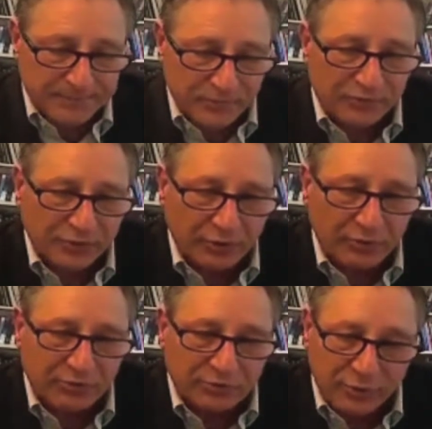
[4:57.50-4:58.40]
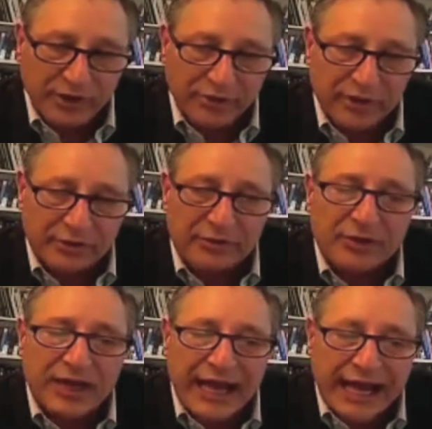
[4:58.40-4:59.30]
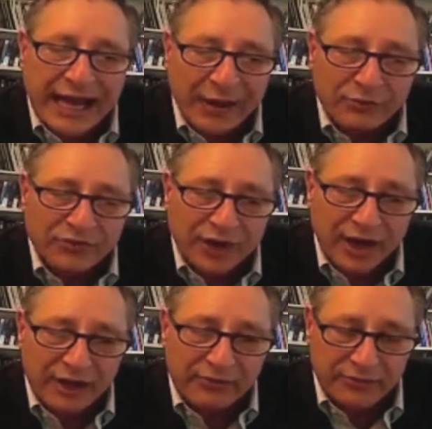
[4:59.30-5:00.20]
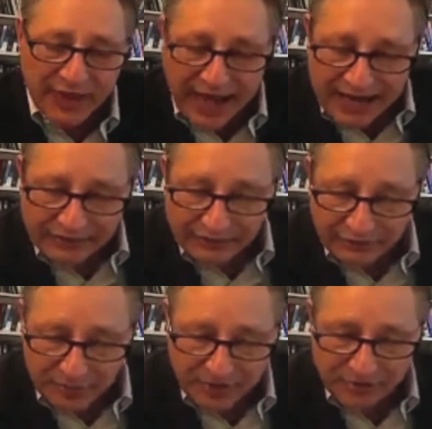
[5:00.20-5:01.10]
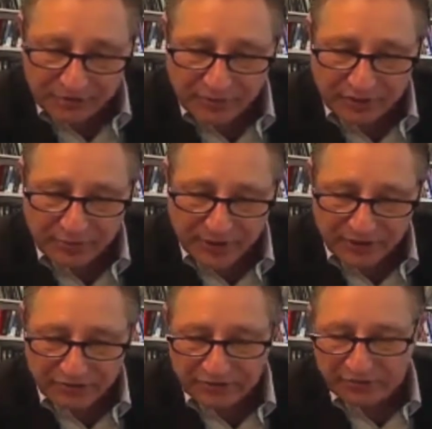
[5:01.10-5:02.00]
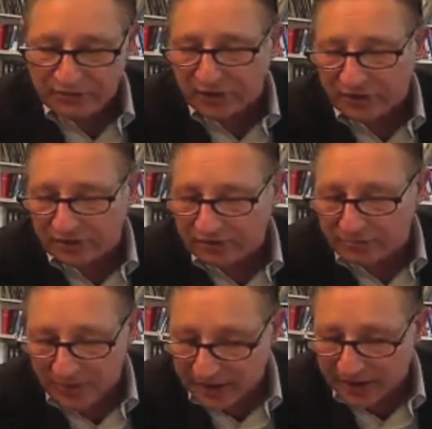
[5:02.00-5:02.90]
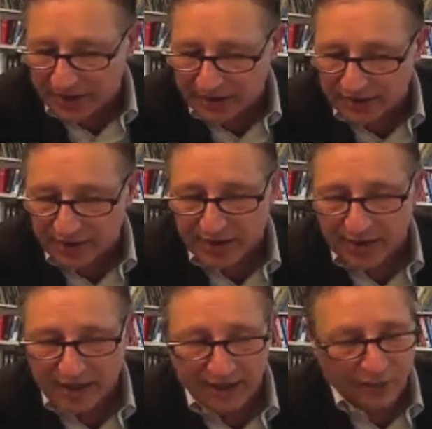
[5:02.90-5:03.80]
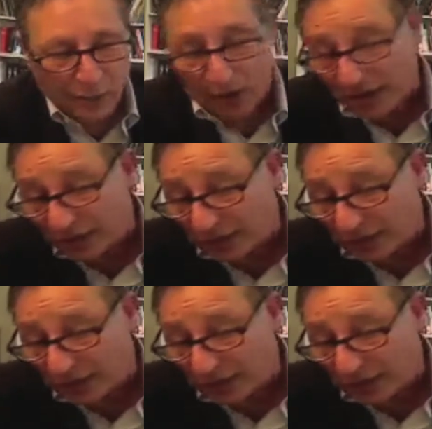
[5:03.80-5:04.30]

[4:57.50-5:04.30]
So I think outside of the have to spends like the pensions and Medicaid and the want to